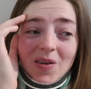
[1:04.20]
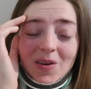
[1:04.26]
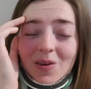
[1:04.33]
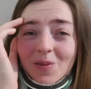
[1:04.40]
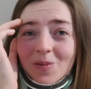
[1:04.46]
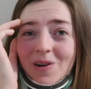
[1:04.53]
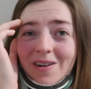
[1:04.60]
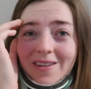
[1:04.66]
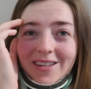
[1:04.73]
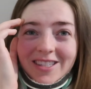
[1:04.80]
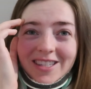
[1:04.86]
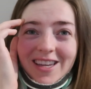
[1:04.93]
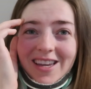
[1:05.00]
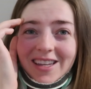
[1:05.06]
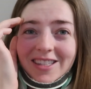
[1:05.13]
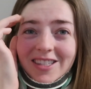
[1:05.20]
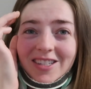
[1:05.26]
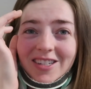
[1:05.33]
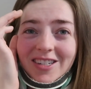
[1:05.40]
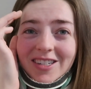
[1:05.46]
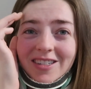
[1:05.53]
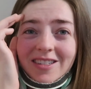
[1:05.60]
you want is
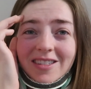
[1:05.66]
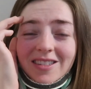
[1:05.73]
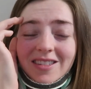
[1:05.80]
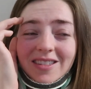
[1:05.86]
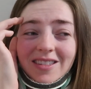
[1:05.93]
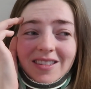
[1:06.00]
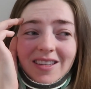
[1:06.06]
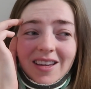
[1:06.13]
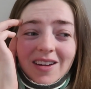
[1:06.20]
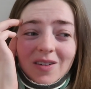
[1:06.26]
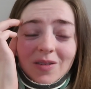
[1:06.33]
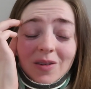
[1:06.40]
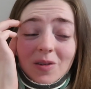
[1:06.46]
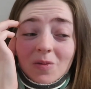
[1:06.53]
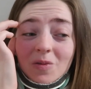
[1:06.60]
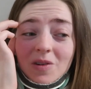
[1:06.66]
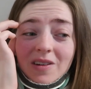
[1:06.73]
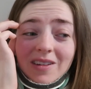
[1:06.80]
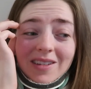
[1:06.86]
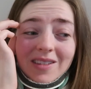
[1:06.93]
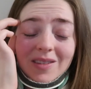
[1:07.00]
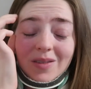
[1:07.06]
answers, and all you
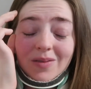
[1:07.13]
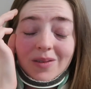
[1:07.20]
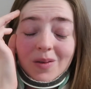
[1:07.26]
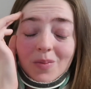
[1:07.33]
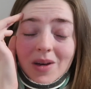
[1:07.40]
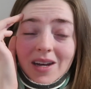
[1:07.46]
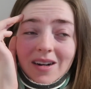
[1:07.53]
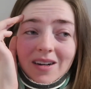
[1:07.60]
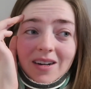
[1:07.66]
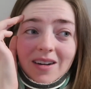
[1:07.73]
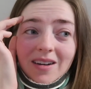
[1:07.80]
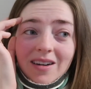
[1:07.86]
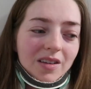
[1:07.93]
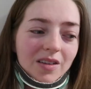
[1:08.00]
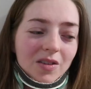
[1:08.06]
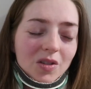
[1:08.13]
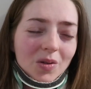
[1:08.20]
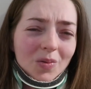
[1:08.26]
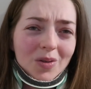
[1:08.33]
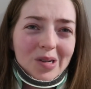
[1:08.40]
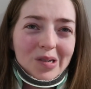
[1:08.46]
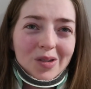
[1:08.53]
want is to feel better. So
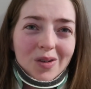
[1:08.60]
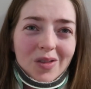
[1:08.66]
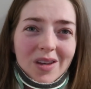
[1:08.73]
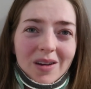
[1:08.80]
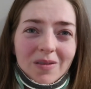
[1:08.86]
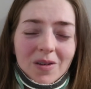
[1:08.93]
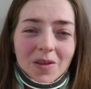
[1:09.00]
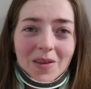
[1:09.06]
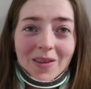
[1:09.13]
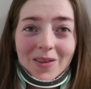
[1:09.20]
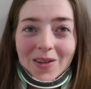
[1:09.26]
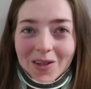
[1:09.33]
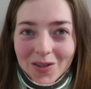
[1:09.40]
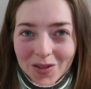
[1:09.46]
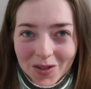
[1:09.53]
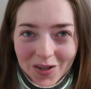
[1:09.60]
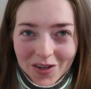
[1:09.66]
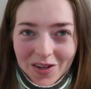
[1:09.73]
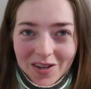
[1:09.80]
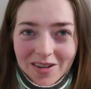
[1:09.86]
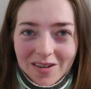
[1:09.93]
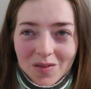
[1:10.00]
when you're told that everything looks
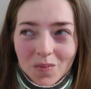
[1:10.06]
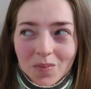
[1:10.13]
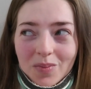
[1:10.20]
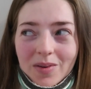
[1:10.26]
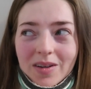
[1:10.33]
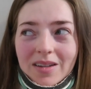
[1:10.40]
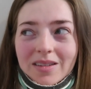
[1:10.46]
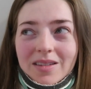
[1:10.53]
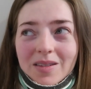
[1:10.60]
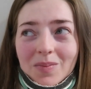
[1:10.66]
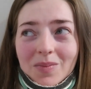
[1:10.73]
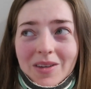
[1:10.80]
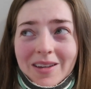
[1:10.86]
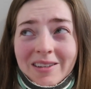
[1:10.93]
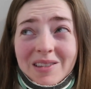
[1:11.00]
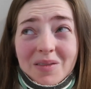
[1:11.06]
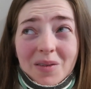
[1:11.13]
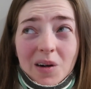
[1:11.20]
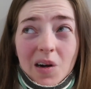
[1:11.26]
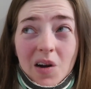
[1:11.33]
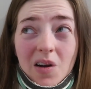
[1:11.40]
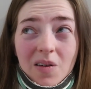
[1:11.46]
good, but something is
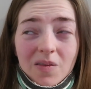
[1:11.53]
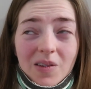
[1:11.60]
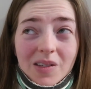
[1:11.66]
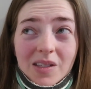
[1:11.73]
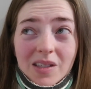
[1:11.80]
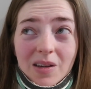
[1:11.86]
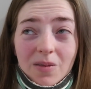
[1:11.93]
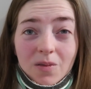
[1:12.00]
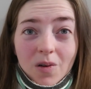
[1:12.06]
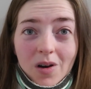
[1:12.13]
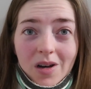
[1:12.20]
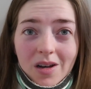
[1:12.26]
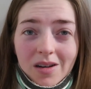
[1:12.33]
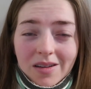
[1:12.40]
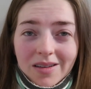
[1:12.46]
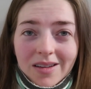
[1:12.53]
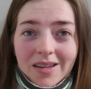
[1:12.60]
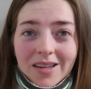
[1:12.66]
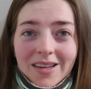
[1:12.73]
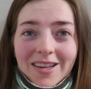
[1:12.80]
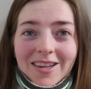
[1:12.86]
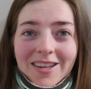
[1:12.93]
very obviously wrong,
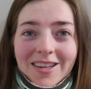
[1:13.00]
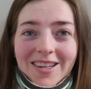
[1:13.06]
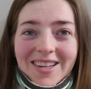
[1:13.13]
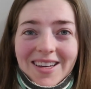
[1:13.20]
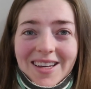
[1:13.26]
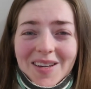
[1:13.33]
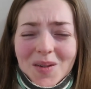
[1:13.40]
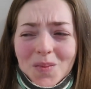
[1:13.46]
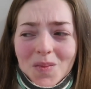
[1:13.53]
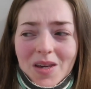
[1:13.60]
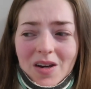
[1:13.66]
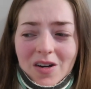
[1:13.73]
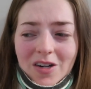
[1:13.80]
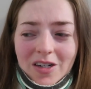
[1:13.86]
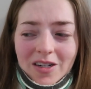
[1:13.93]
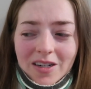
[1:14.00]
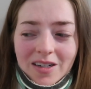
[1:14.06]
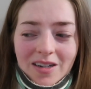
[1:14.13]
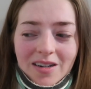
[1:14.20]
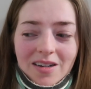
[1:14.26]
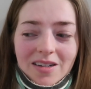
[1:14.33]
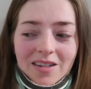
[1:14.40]
it can be
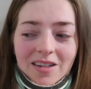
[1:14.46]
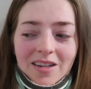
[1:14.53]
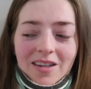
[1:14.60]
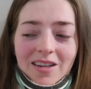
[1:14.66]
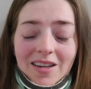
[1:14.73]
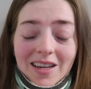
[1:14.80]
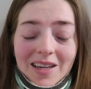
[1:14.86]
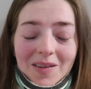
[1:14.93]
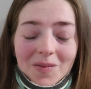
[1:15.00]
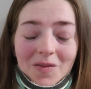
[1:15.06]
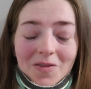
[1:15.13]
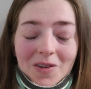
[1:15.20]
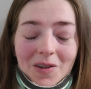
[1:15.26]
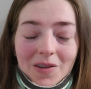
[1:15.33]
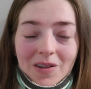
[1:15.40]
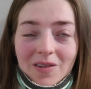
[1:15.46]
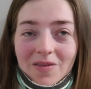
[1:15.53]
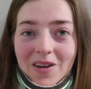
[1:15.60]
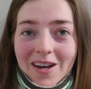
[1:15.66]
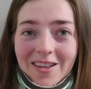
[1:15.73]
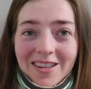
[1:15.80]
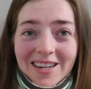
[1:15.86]
hard. It can feel
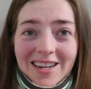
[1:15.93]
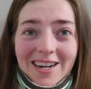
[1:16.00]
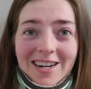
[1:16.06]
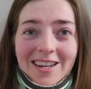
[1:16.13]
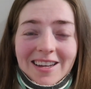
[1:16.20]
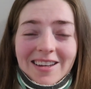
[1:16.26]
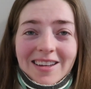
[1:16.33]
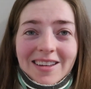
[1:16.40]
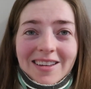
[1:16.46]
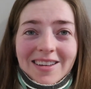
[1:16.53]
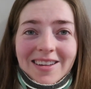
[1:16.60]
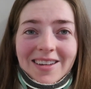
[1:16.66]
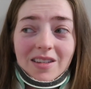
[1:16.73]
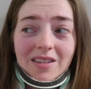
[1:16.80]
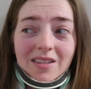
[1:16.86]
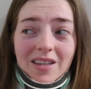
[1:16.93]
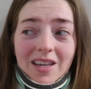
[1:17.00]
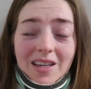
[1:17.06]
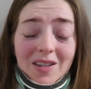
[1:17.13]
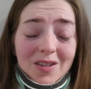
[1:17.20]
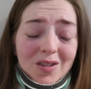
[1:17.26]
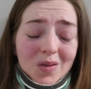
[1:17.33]
invalidating. It
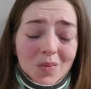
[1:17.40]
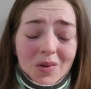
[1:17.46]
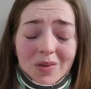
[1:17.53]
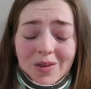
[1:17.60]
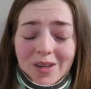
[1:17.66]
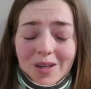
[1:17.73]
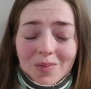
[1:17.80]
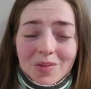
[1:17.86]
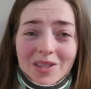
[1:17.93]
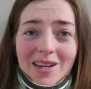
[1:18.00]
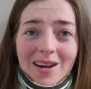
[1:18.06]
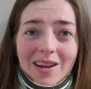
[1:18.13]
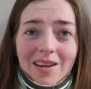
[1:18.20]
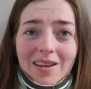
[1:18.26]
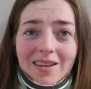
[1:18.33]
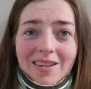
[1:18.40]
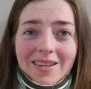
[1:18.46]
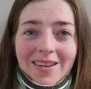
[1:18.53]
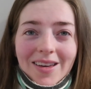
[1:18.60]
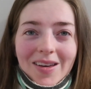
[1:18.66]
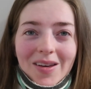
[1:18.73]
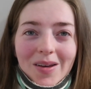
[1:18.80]
can just be really upsetting.
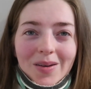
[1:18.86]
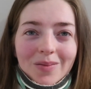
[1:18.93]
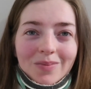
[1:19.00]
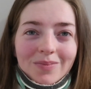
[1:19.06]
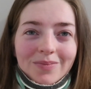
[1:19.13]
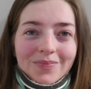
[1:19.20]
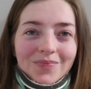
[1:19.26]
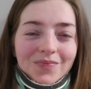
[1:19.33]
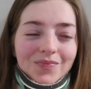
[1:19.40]
And